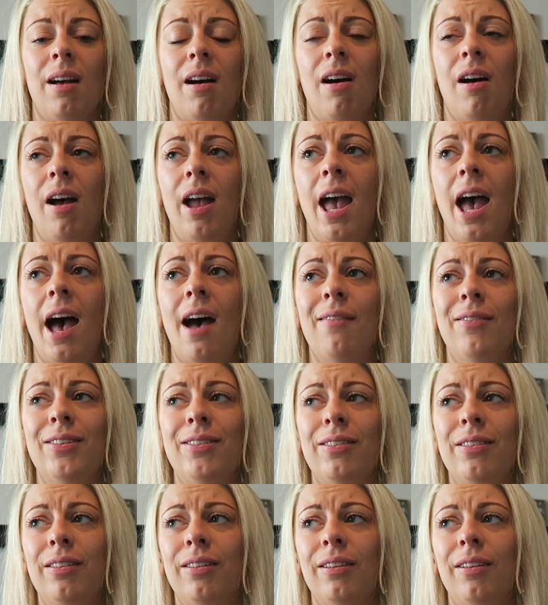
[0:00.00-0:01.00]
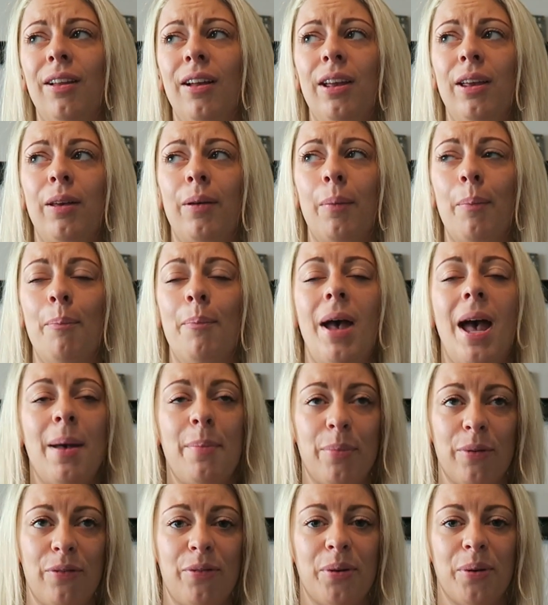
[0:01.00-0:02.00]
that I haven't like
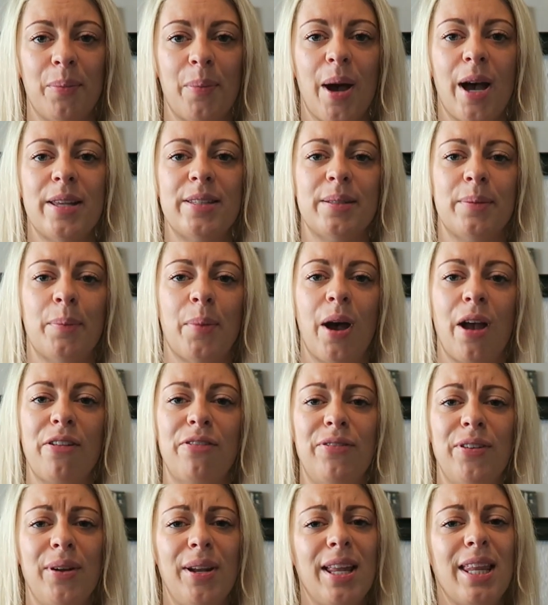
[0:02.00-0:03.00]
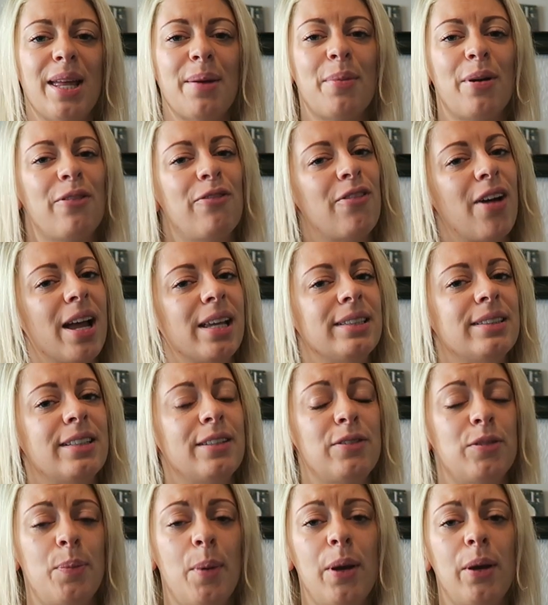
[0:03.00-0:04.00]
met before in person but I feel like they're my friends.
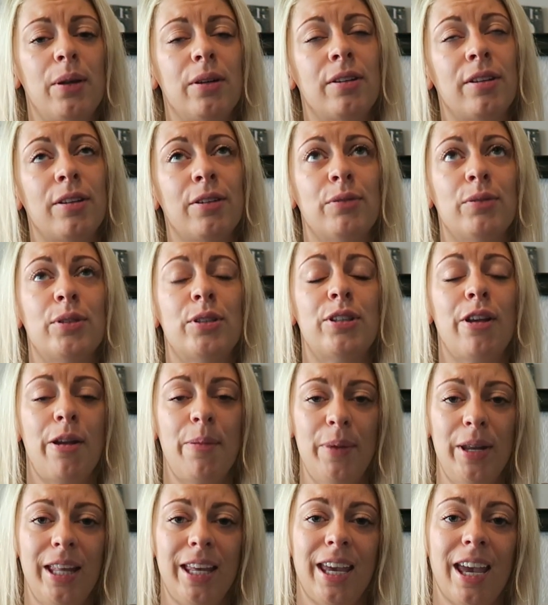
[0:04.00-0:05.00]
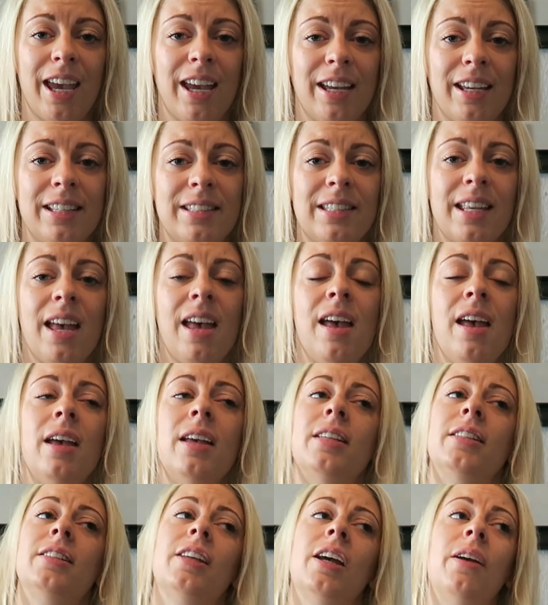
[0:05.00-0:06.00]
I've spoken to them for so many years
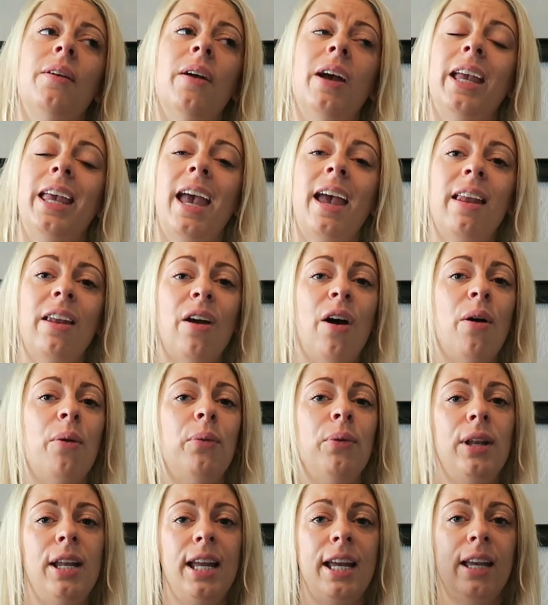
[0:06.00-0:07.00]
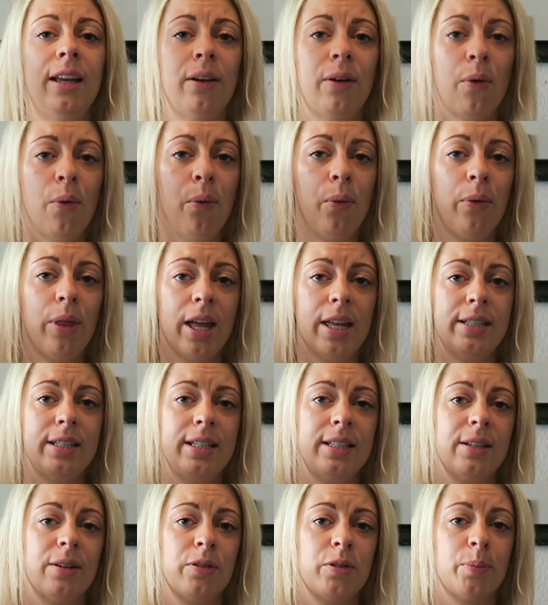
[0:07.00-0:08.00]
so again I will link all their
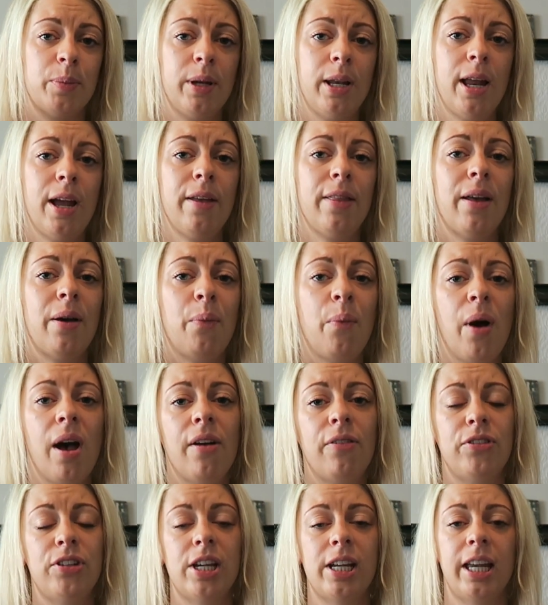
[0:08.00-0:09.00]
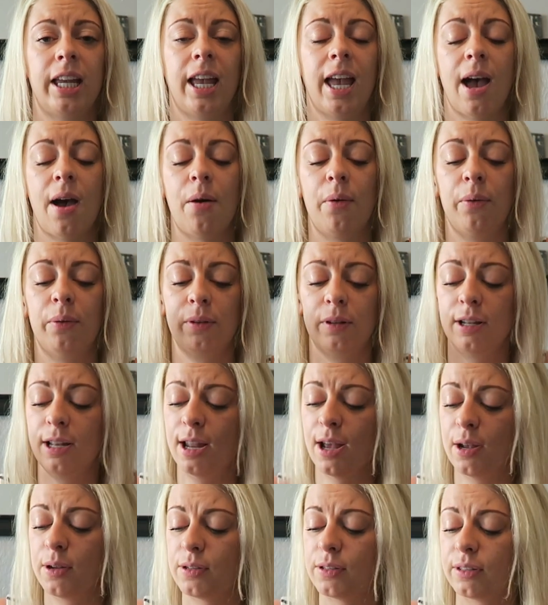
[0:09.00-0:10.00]
details below. They're worth checking out.
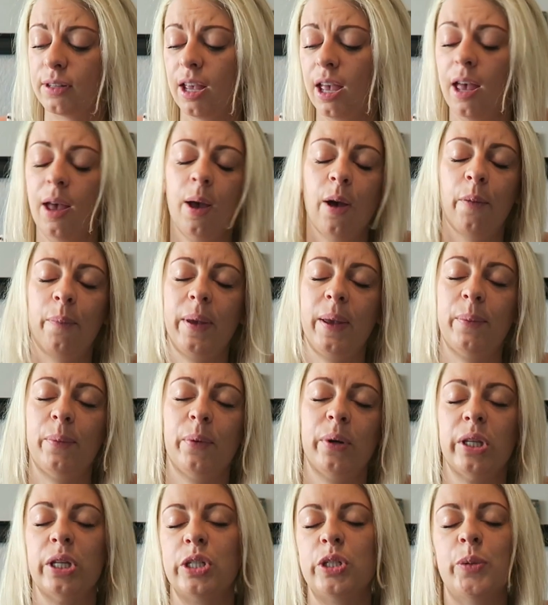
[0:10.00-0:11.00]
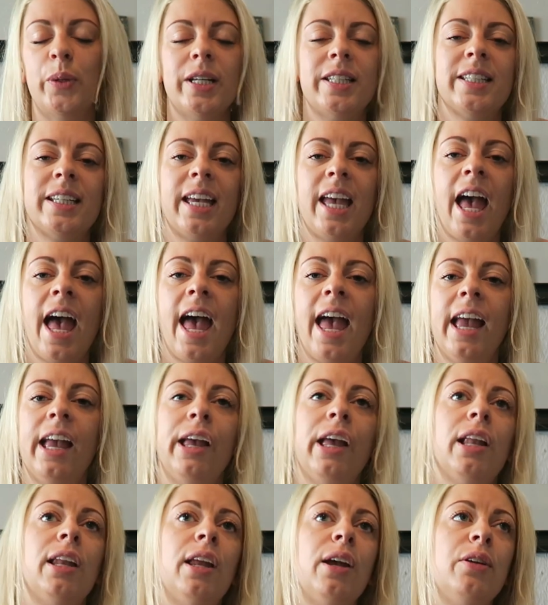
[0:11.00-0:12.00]
Loads of people in the Twitter
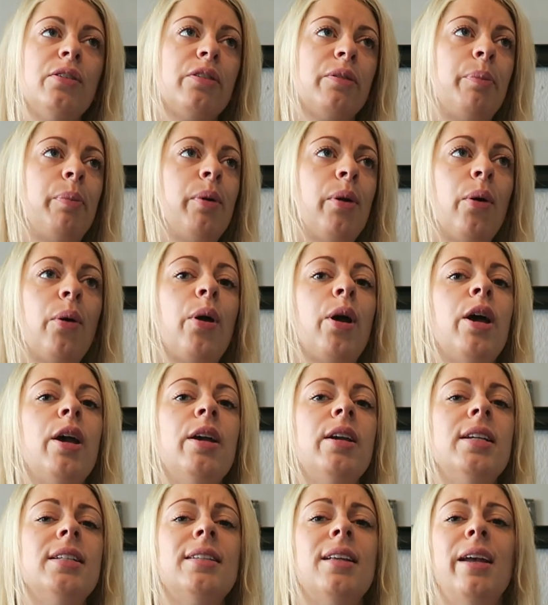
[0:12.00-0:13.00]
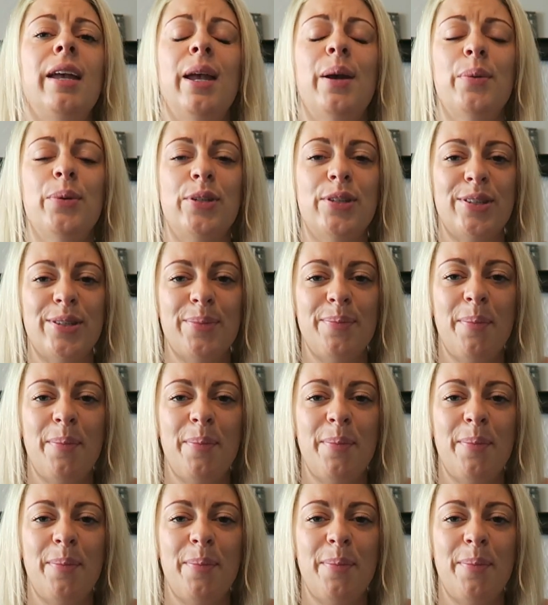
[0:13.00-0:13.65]
gang, loads of bloggers, like it was just